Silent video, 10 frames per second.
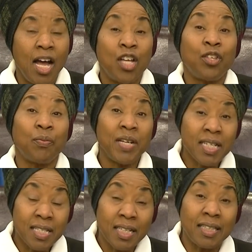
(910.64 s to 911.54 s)
the
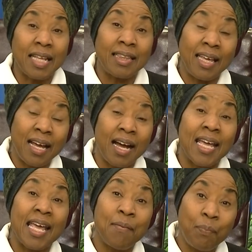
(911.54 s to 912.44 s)
reason that they are
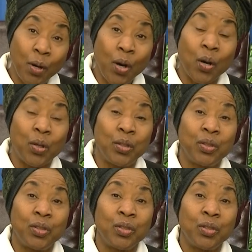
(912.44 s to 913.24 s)
able